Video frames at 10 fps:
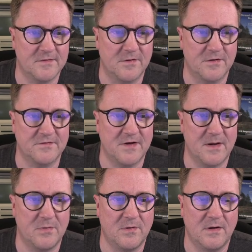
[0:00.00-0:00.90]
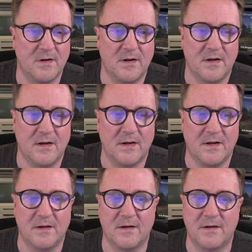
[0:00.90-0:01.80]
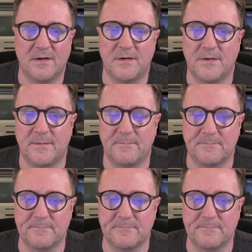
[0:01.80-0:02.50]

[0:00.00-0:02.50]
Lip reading: a good example. We have